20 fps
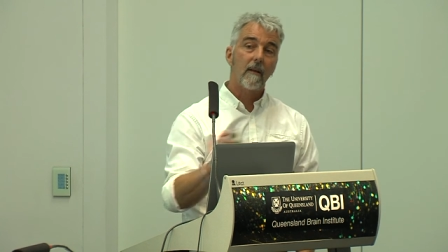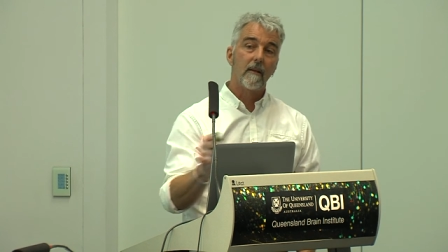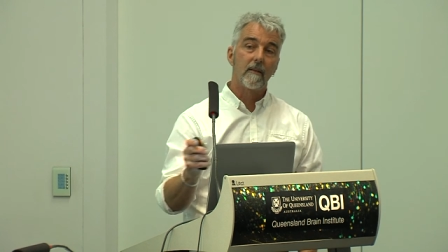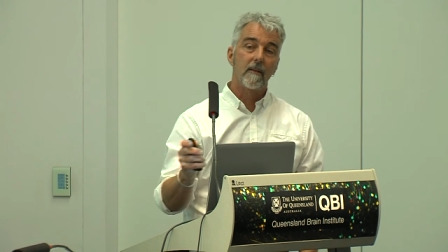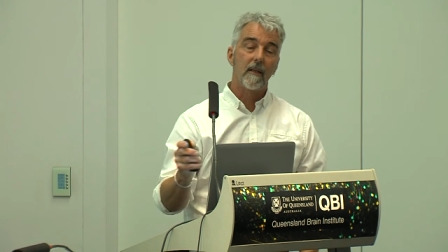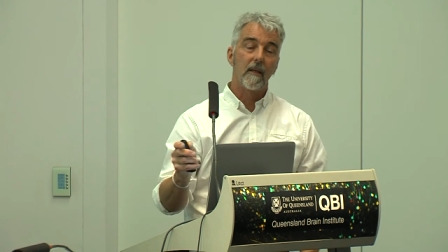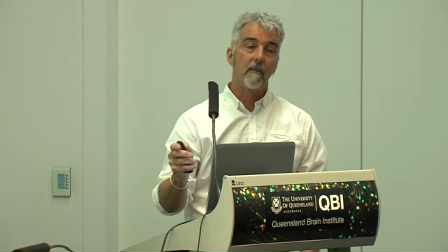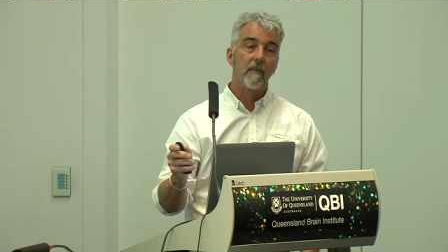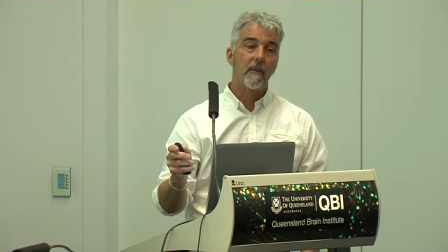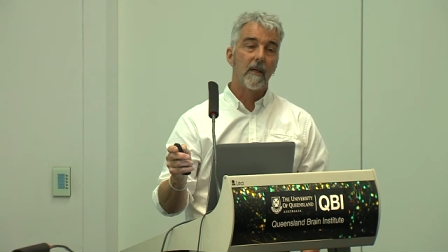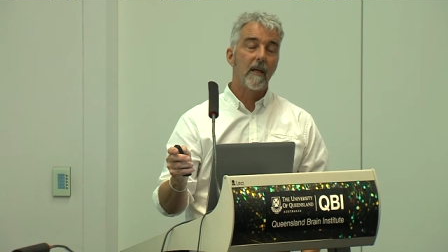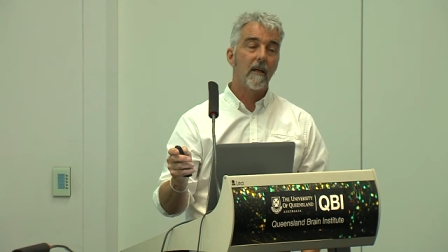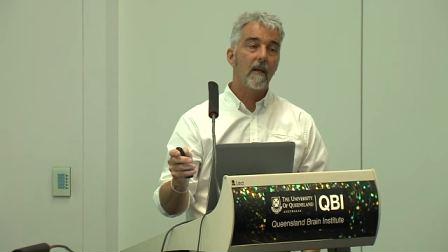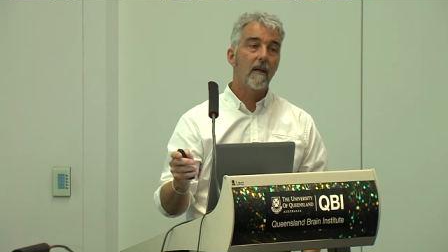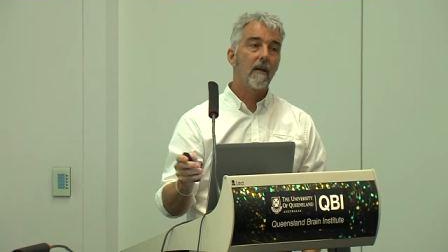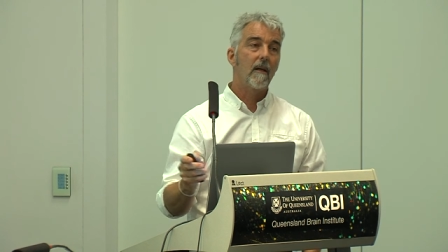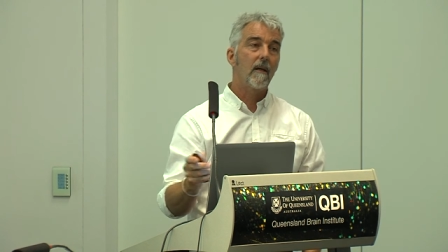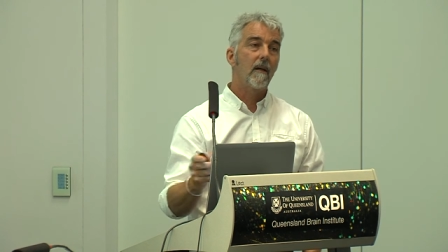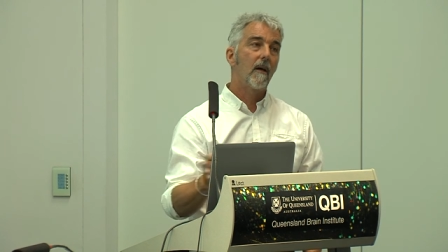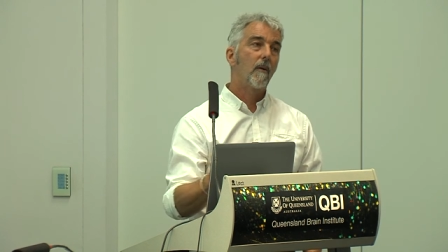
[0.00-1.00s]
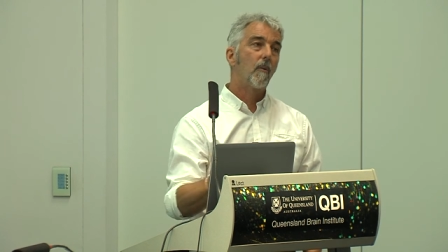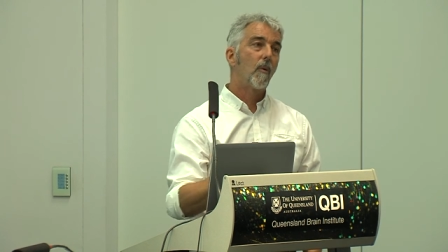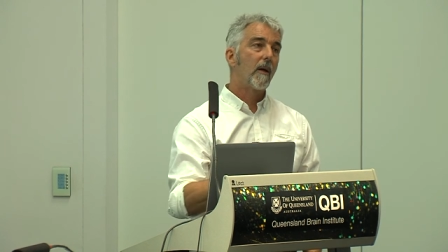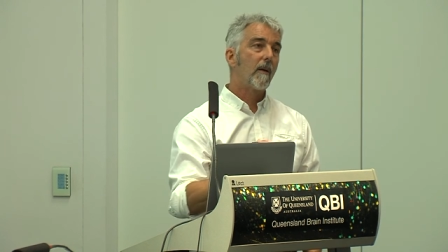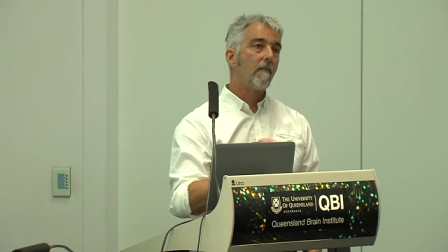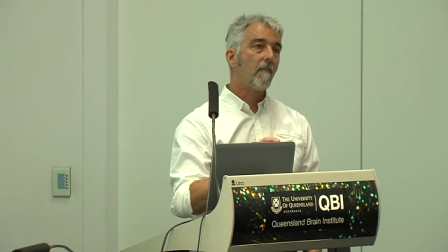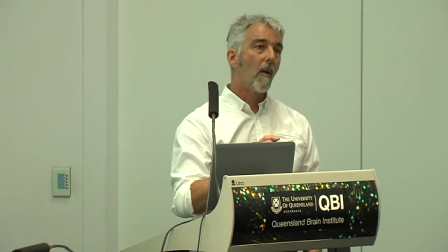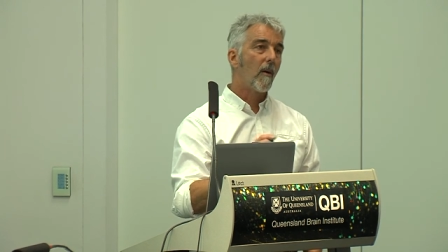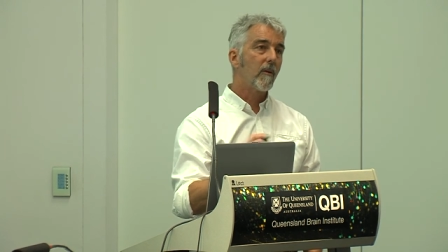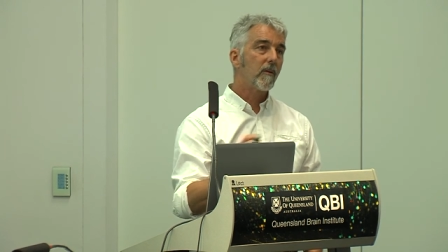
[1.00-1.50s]
the same data. And when he
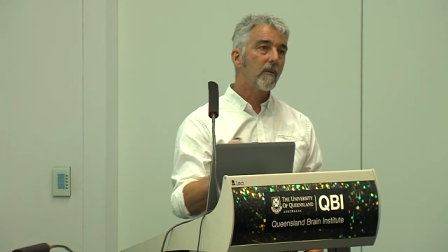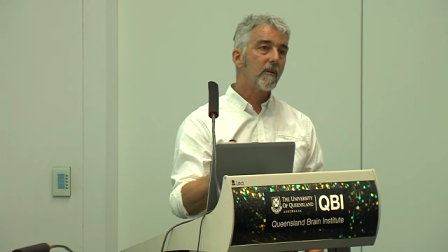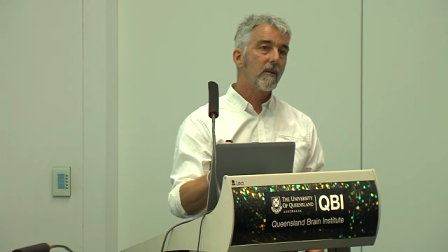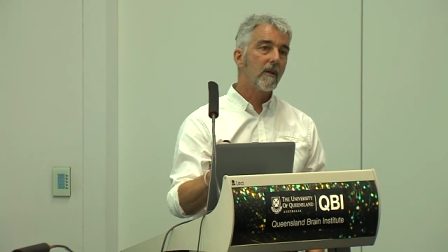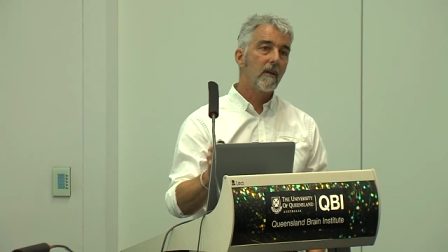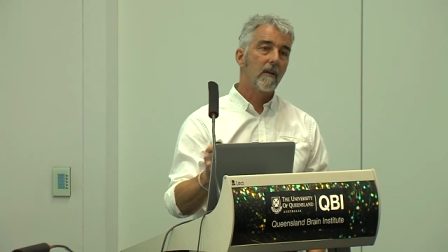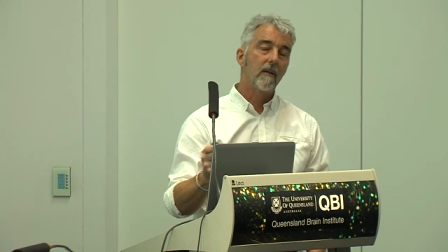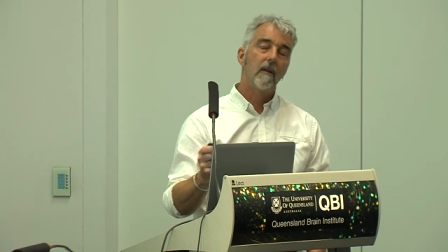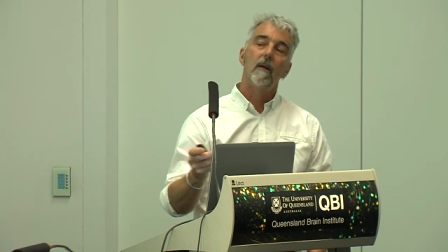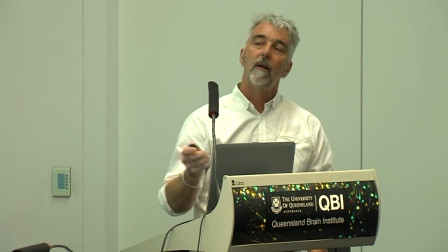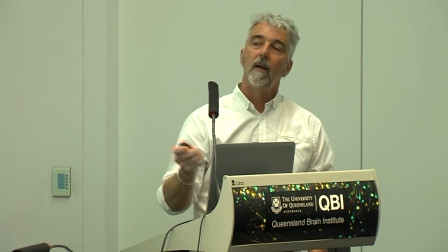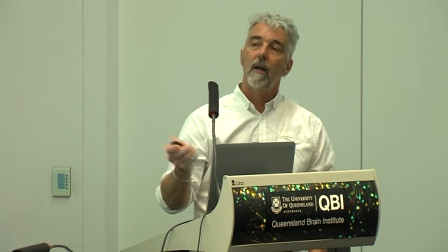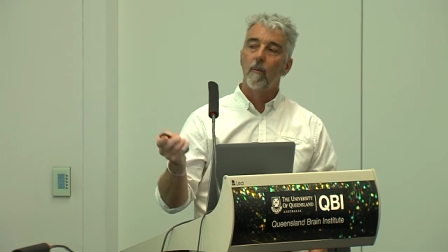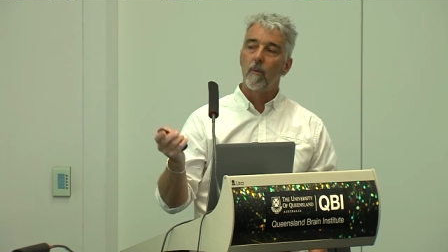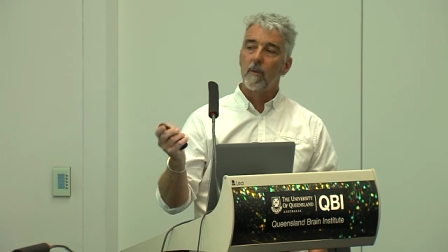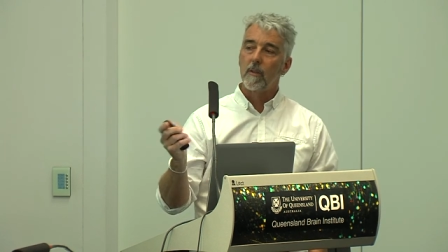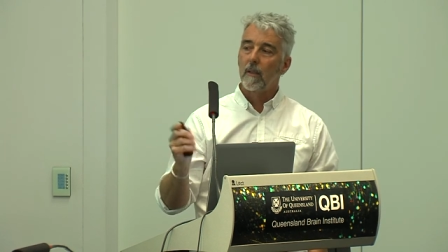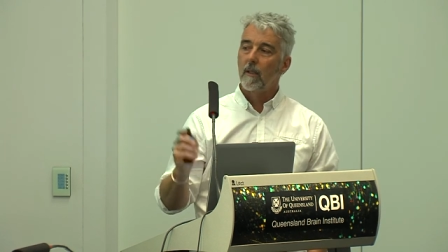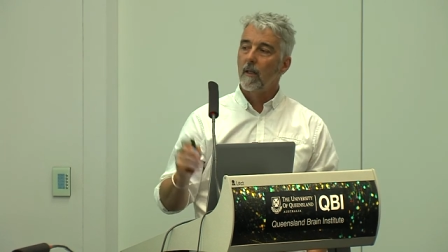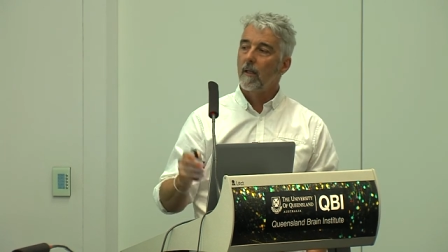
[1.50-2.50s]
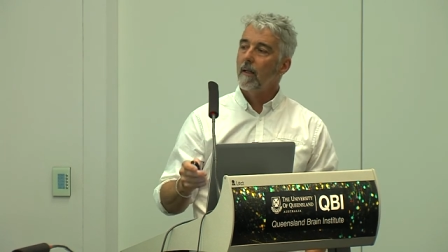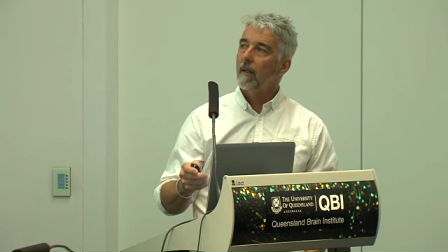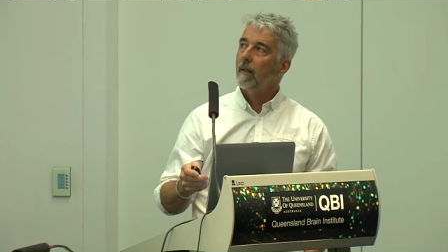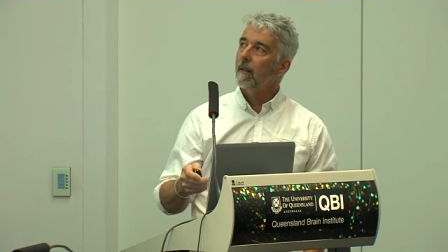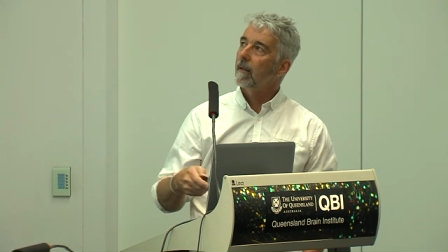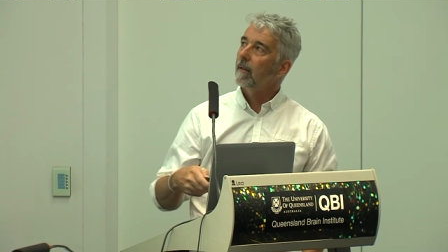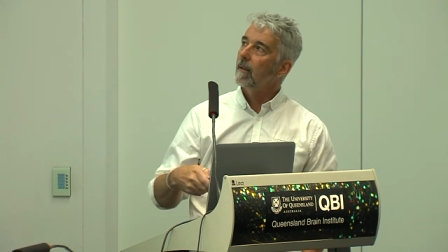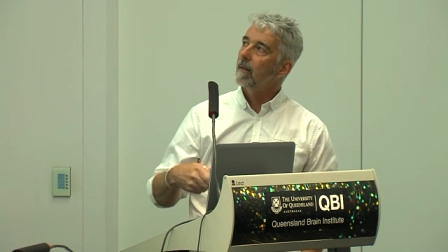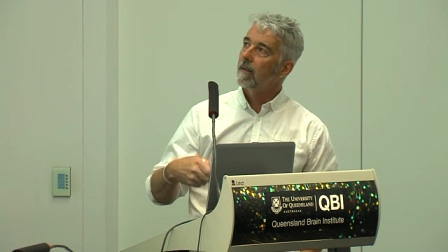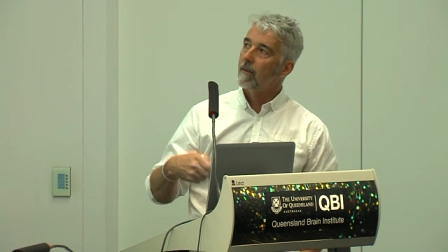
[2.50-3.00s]
modeled it, it was
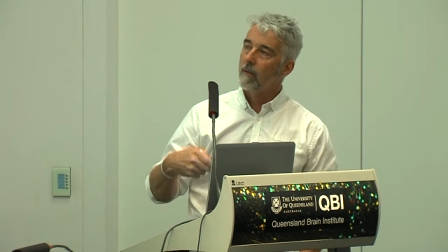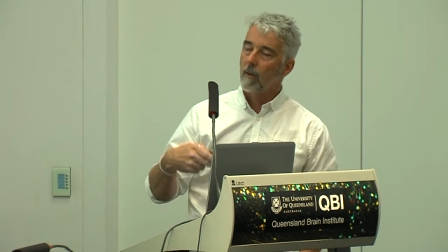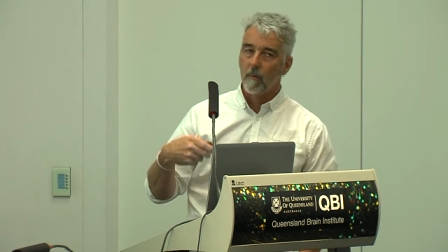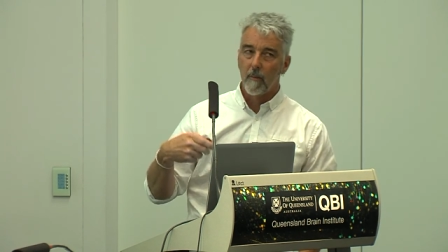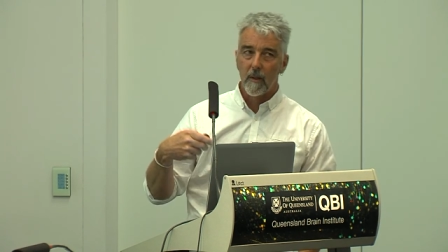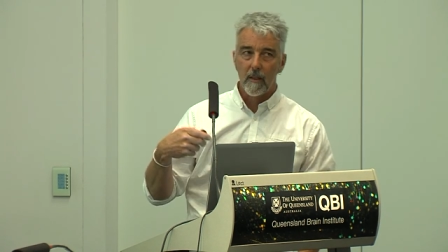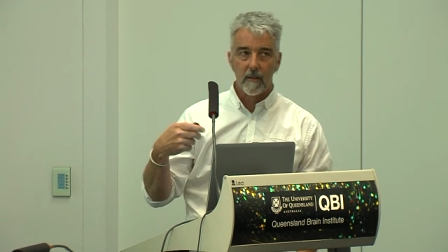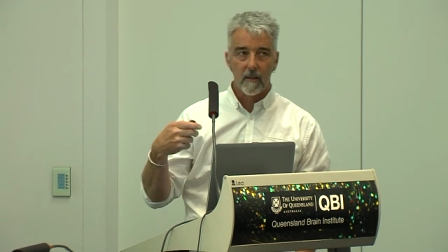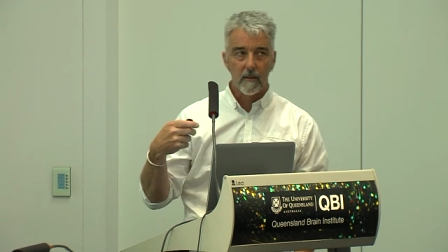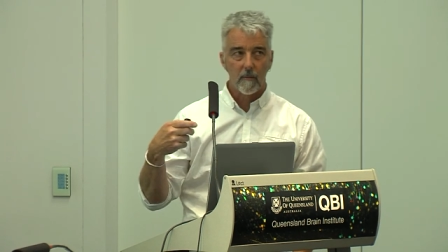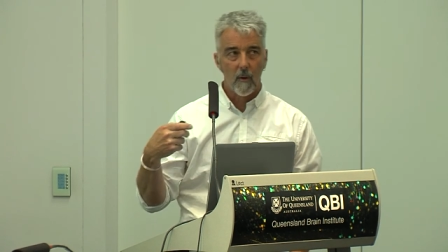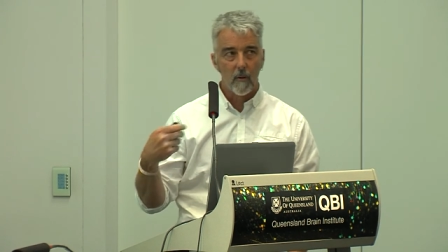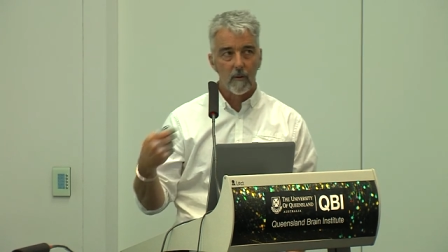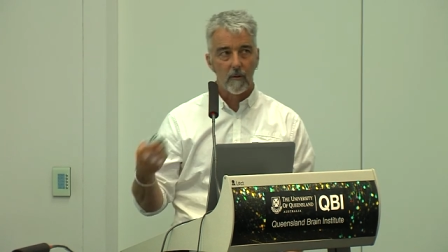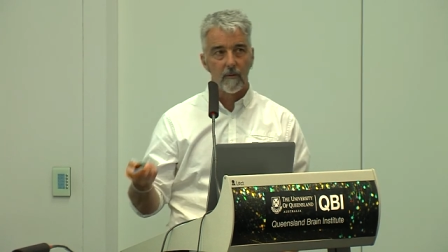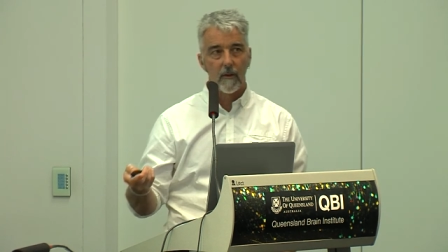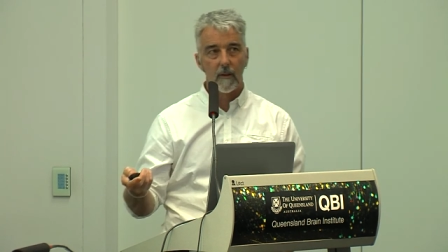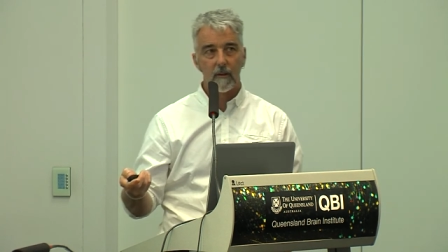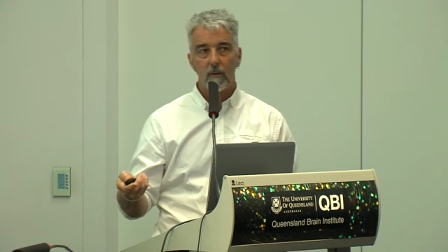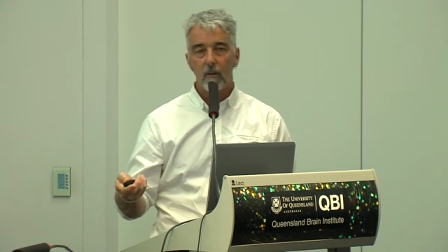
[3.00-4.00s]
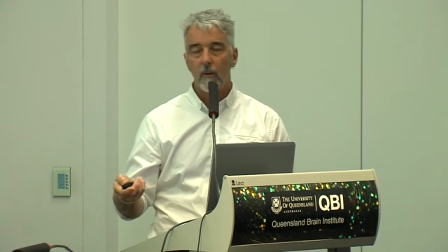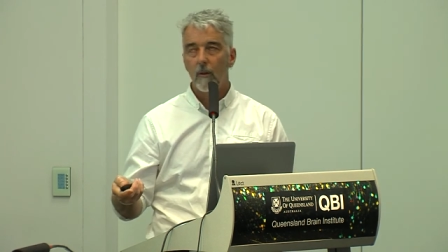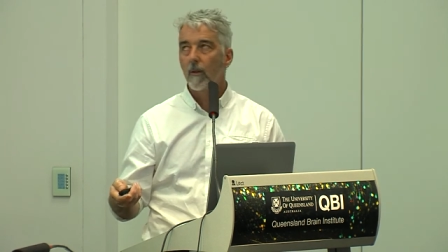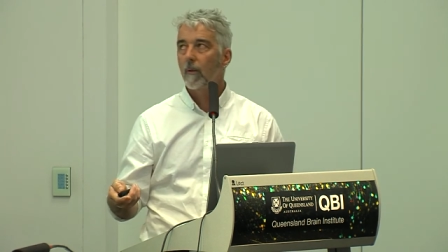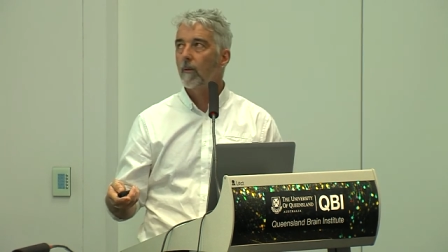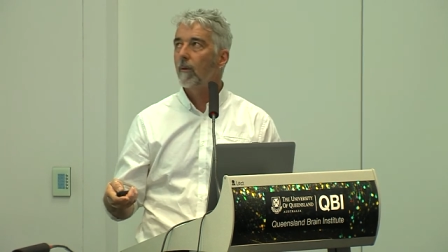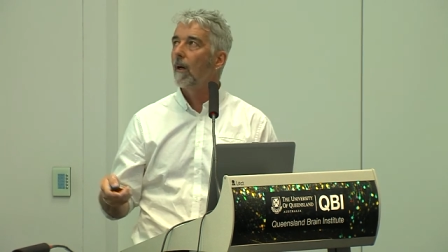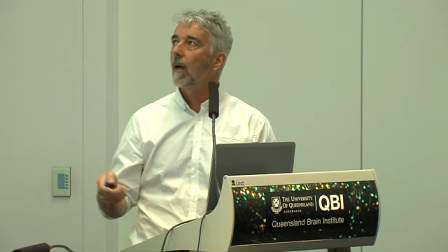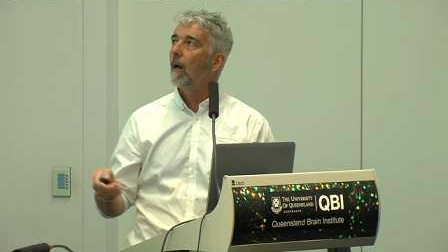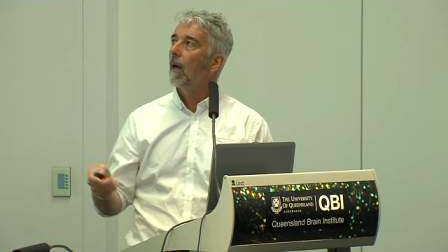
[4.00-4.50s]
linear, so it means it's
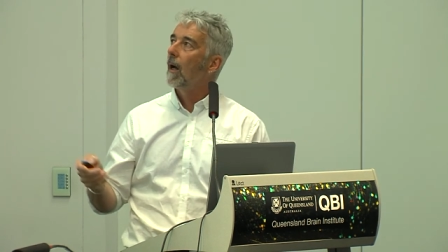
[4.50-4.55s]
multifactorial.